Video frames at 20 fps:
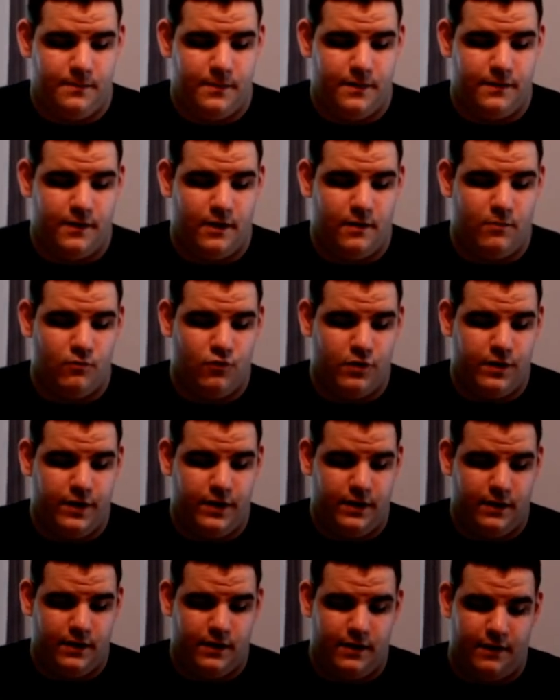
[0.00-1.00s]
And then I'm
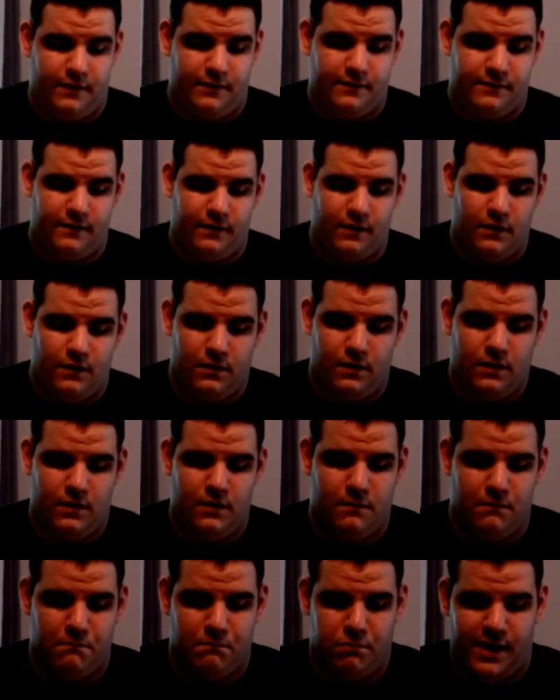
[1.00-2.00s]
running a single
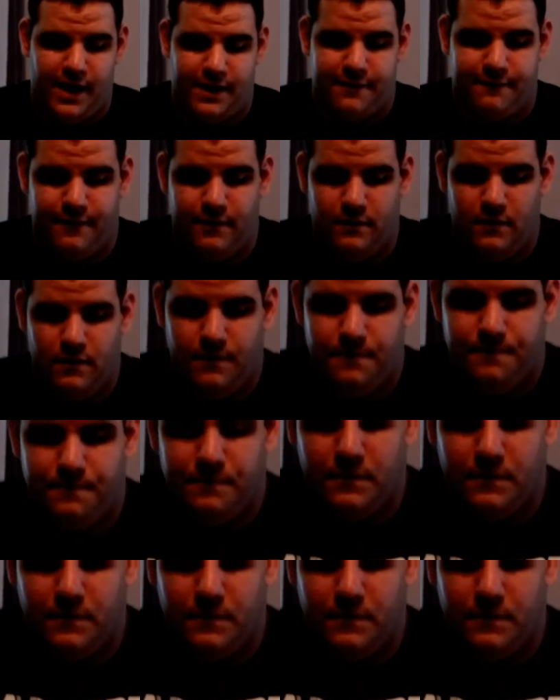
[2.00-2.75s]
Black Feather.